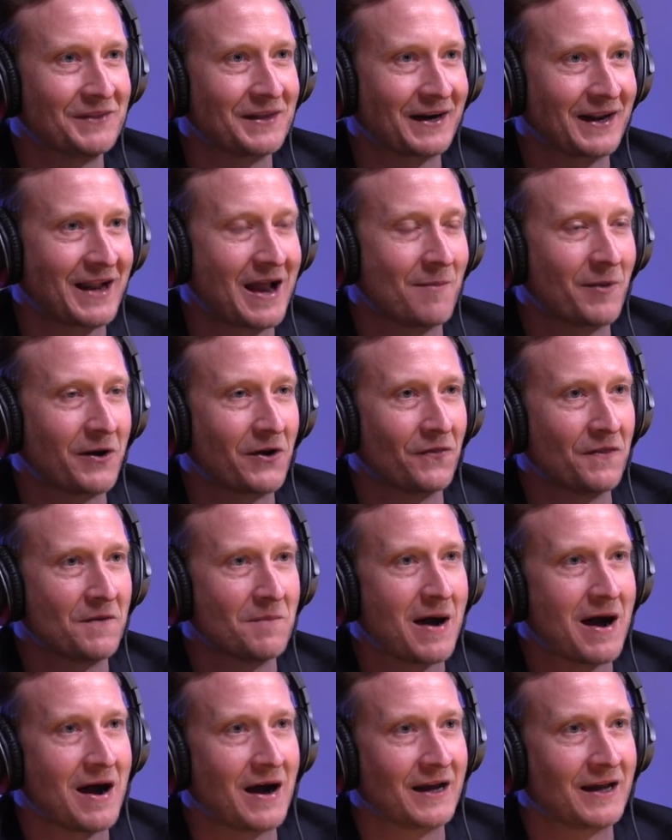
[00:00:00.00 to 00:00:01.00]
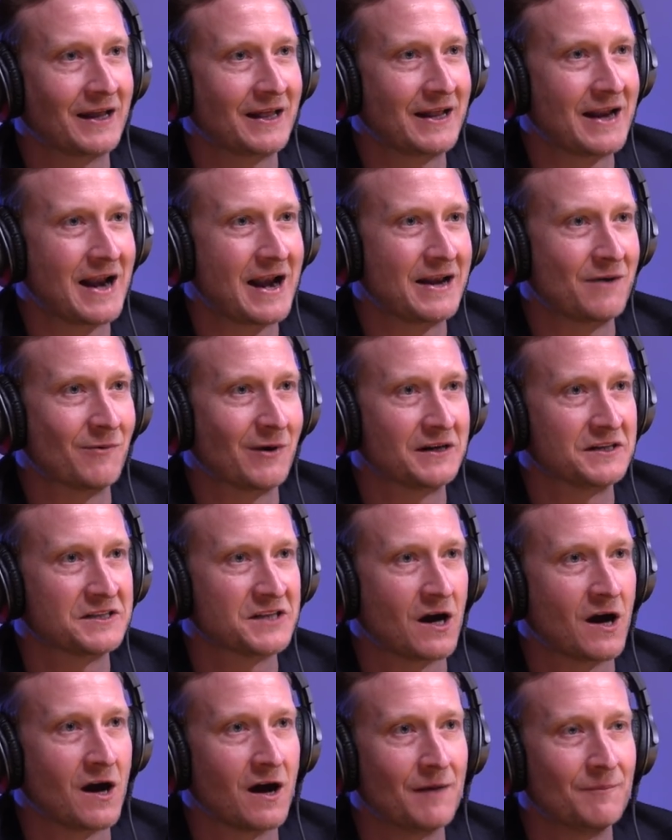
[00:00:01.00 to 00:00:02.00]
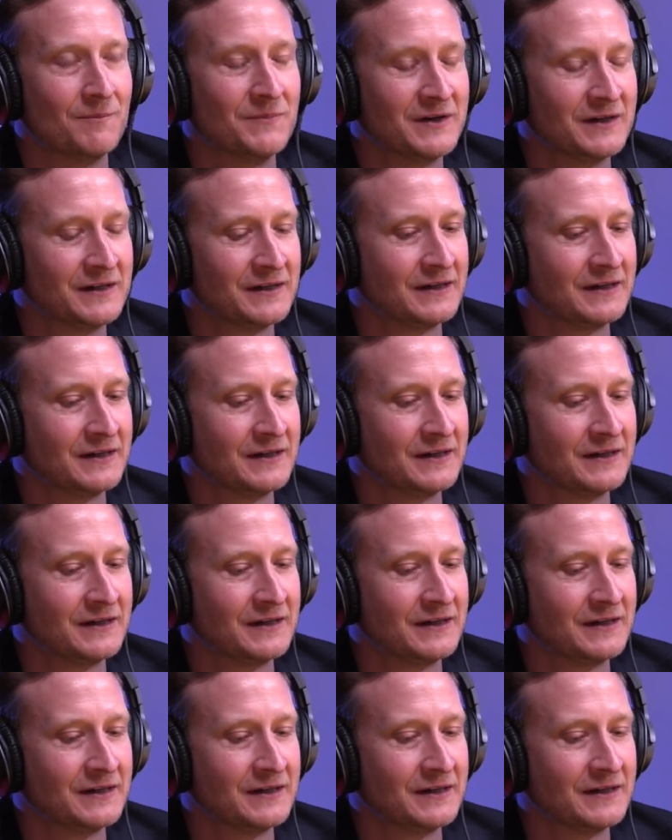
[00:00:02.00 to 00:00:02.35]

that are coming on the market at any one time.